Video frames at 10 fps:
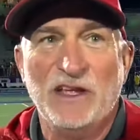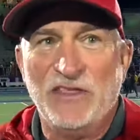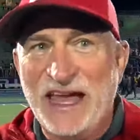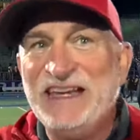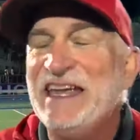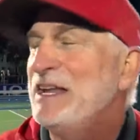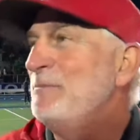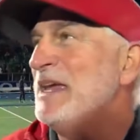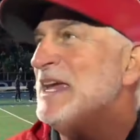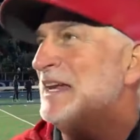They
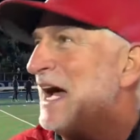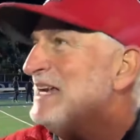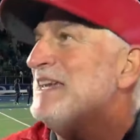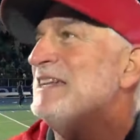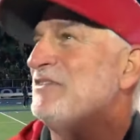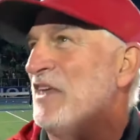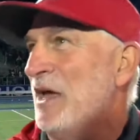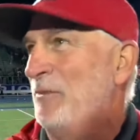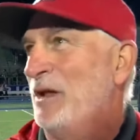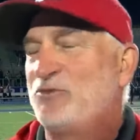needed me, and I needed
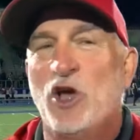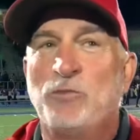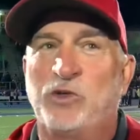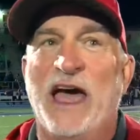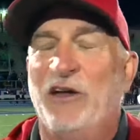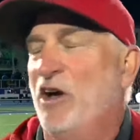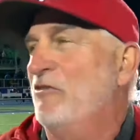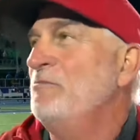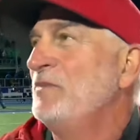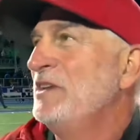them, and I'm so proud of them.